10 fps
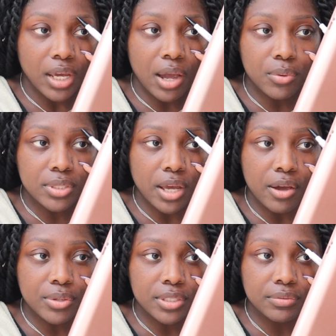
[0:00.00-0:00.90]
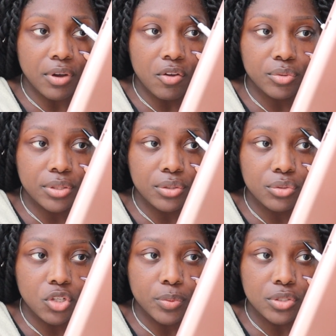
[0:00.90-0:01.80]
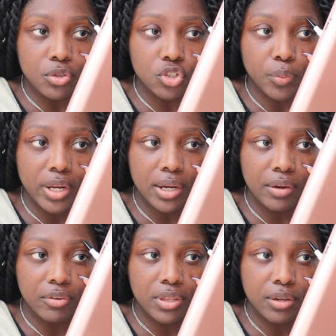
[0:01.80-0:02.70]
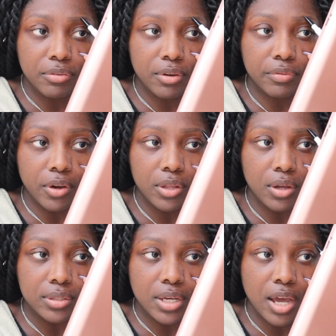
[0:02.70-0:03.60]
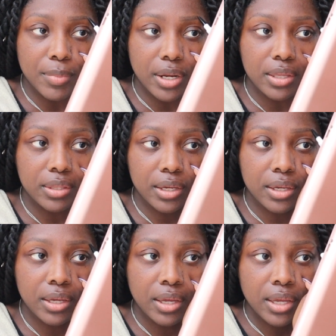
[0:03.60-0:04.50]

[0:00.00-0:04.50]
I was involved with YouTube and social media and everything for a very long time, and I think